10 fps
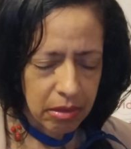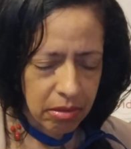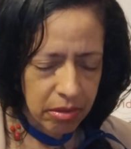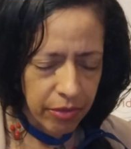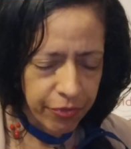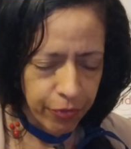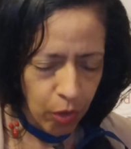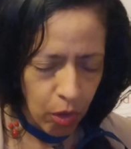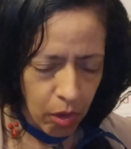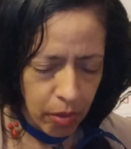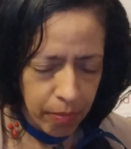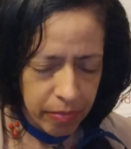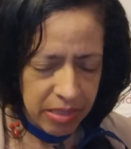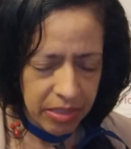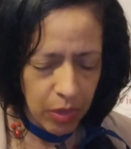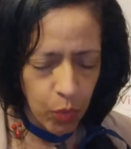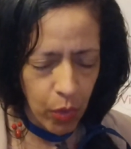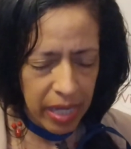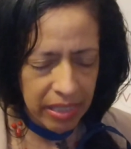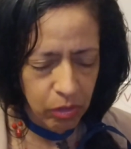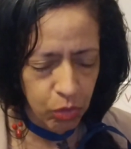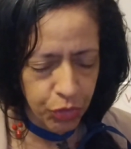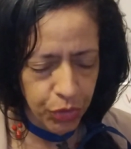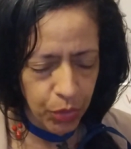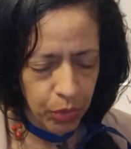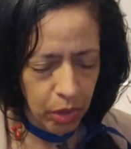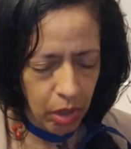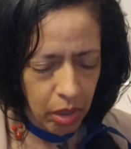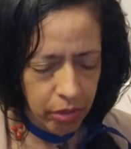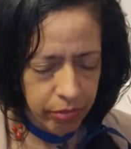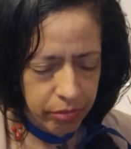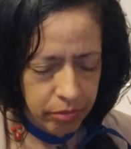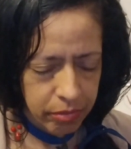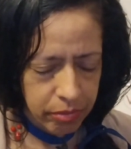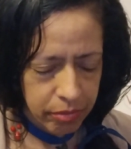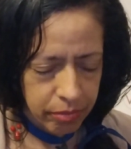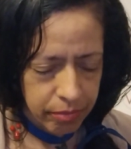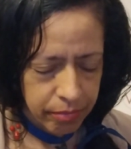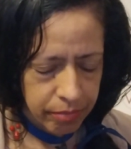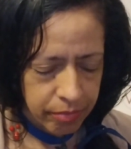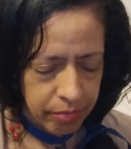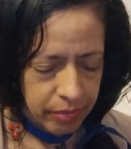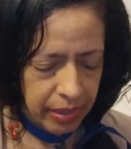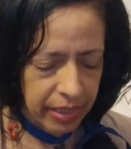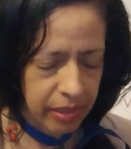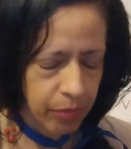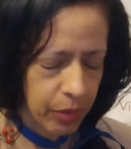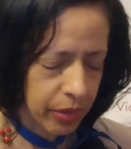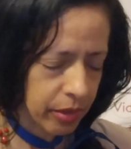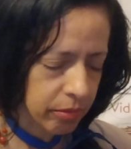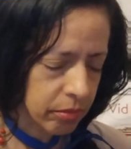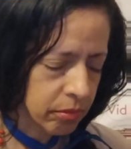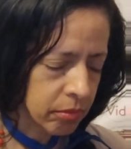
is a way to show love. Take a deep breath in